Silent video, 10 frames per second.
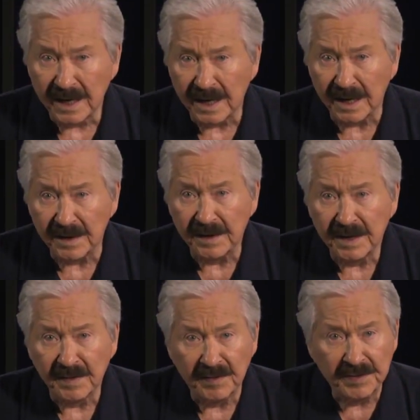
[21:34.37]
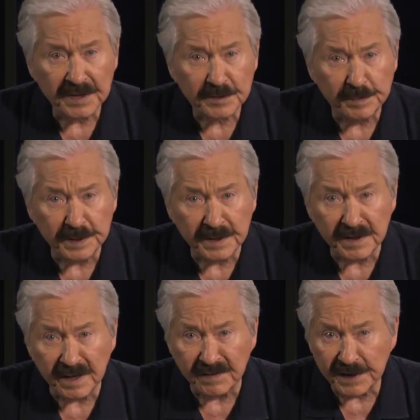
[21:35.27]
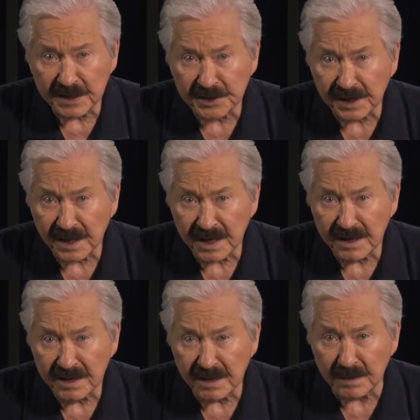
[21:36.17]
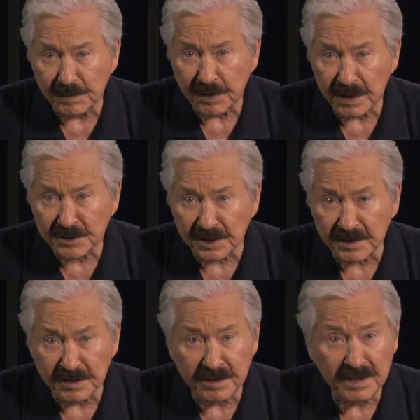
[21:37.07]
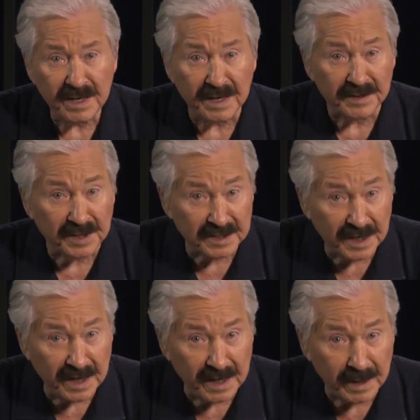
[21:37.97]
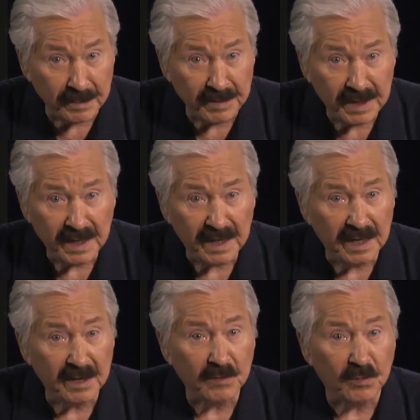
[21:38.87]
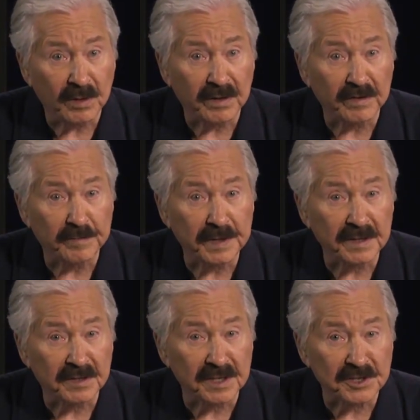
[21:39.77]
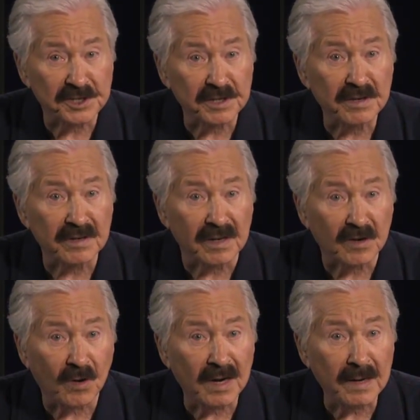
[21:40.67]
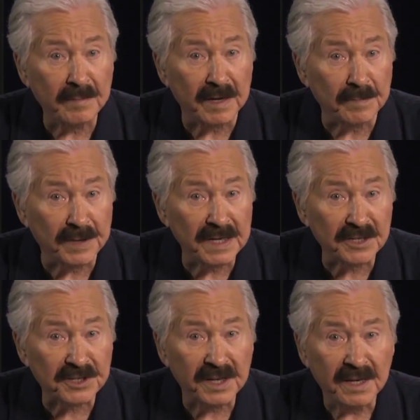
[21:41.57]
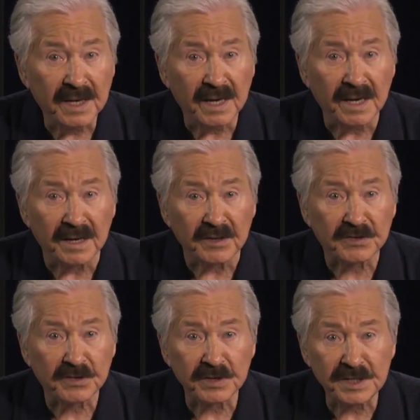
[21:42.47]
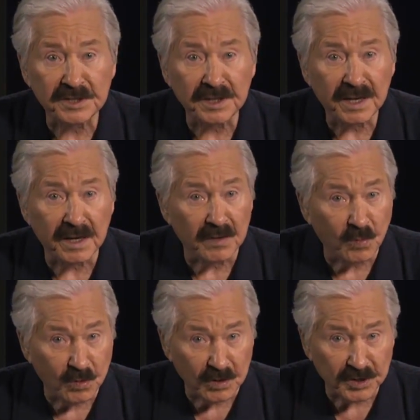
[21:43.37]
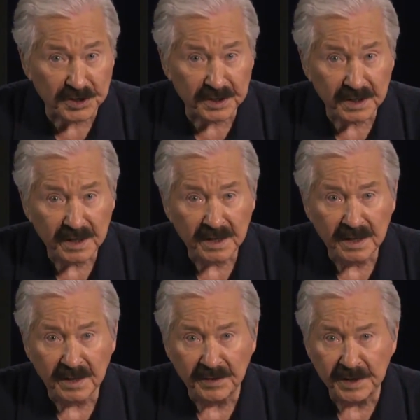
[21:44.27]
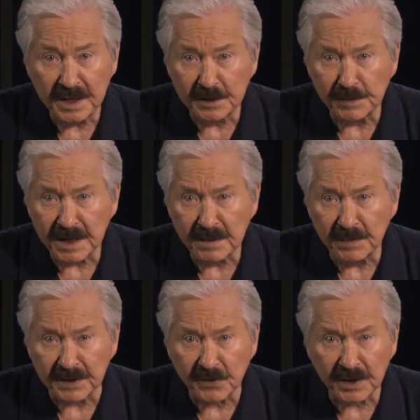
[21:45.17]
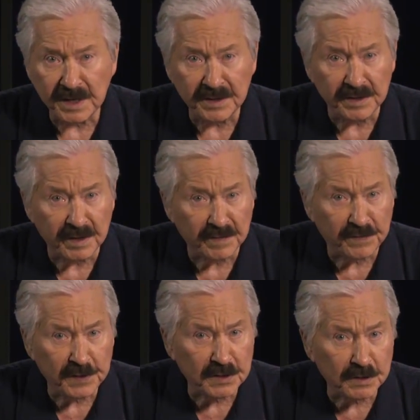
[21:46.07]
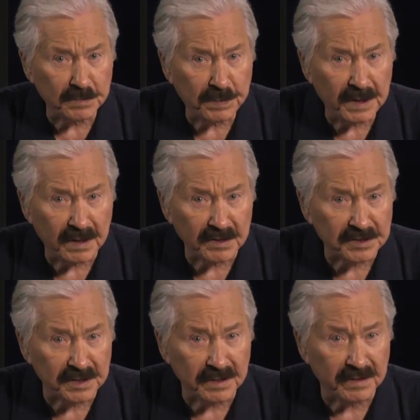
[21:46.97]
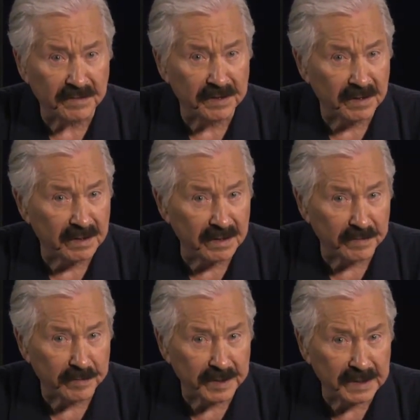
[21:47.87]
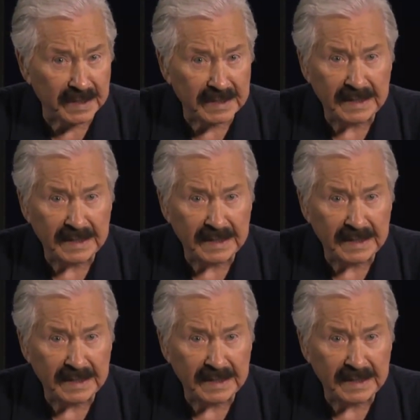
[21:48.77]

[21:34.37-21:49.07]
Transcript: Had this been investigated and prosecuted at the time, it would have been considered a crime at best and treason at worst. These men betrayed the official policy of their government.